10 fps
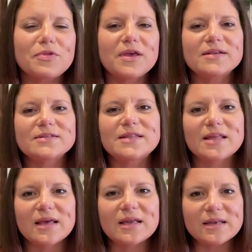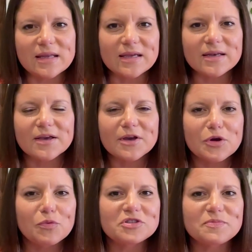things than they need,
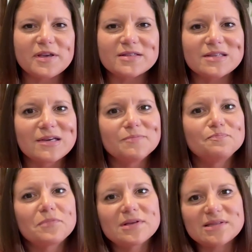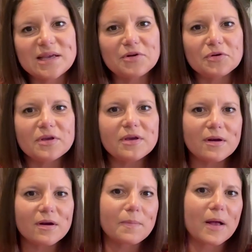which means sale
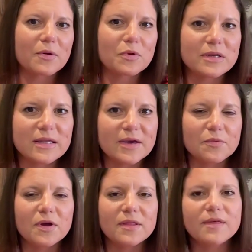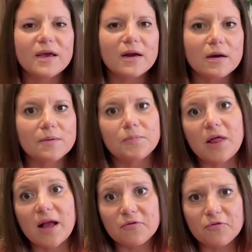here, buy one, get one there,
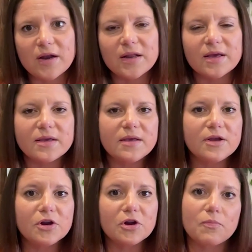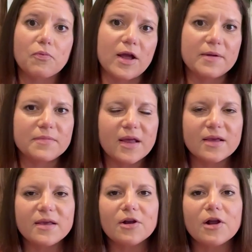Black Friday here, Prime
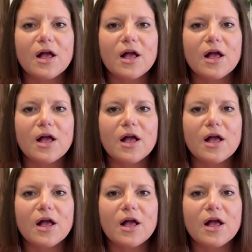Day here.